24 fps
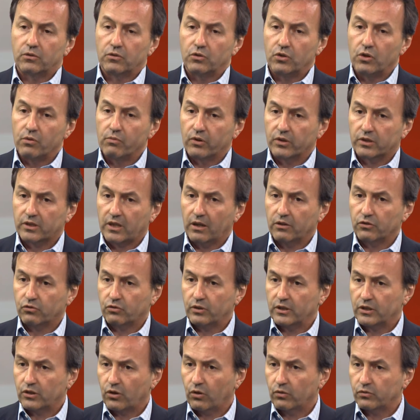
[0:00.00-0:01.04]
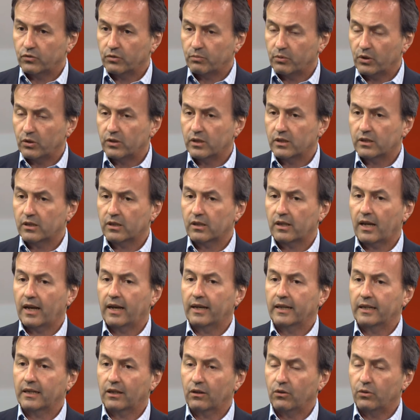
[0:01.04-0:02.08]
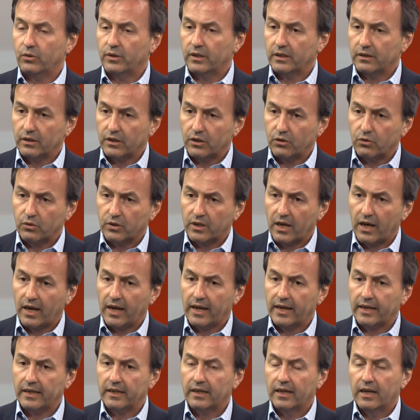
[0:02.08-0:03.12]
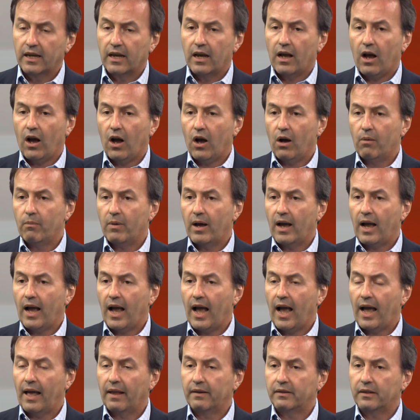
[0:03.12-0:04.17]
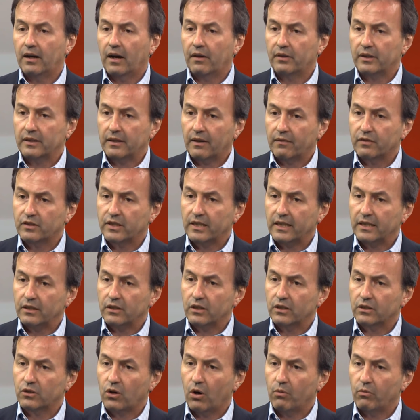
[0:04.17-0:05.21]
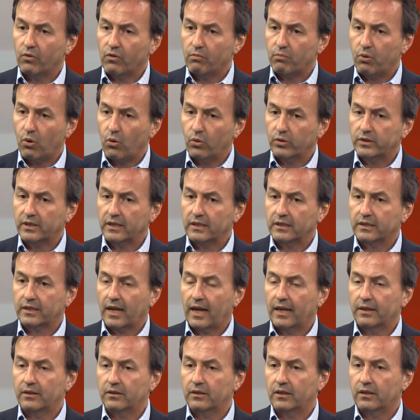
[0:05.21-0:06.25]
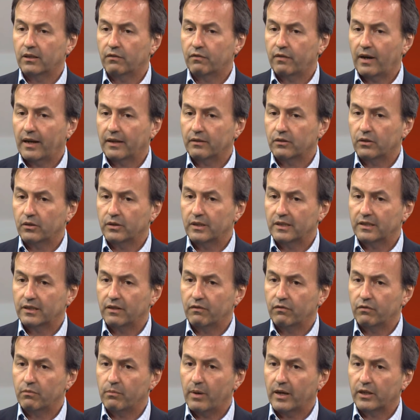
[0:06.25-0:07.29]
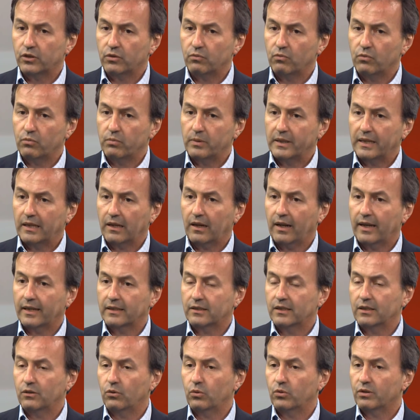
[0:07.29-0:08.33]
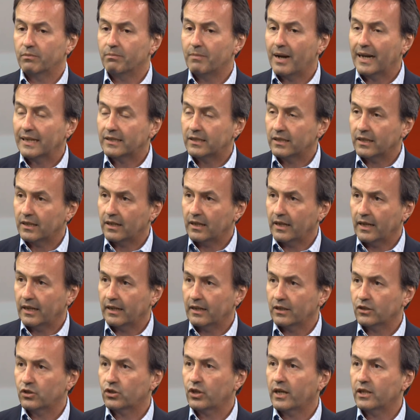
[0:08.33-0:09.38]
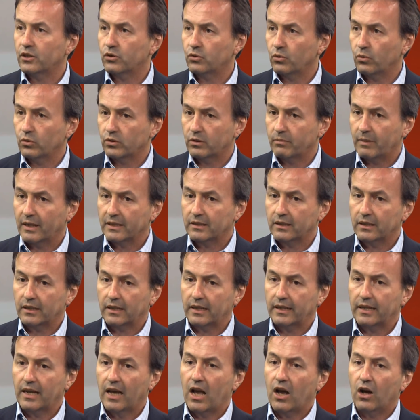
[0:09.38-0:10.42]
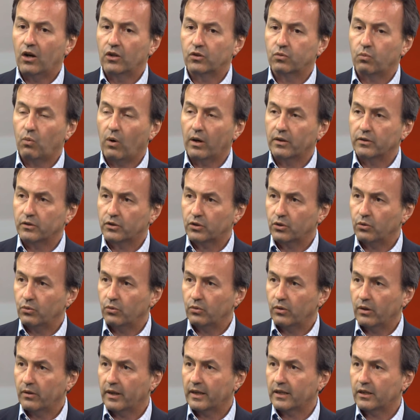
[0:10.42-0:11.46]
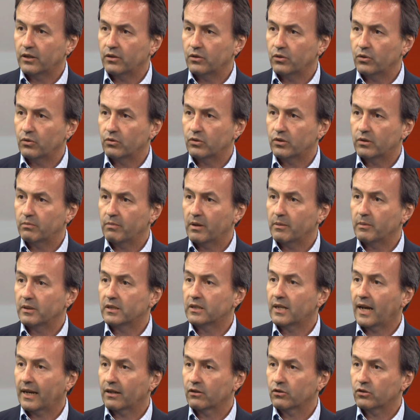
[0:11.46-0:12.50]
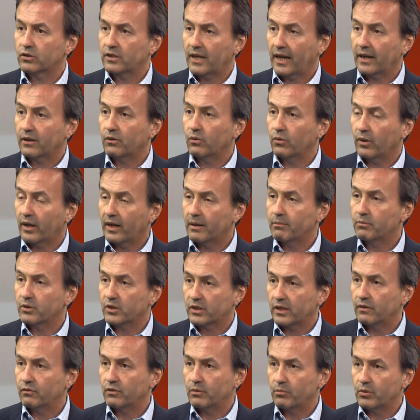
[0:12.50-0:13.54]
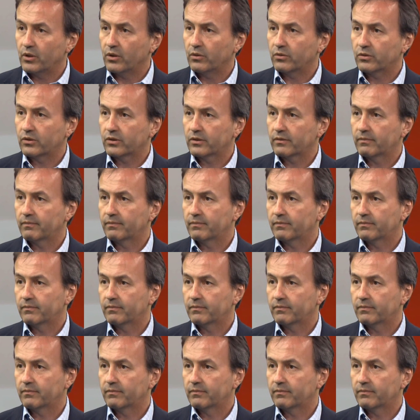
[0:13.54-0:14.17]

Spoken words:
Numerous countries contributed to that, including the UK, and I think they've seen this Common Reporting Standard and the fact that this information will be collected automatically and exchanged automatically as one tool that they can use to maybe tackle that perceived abuse.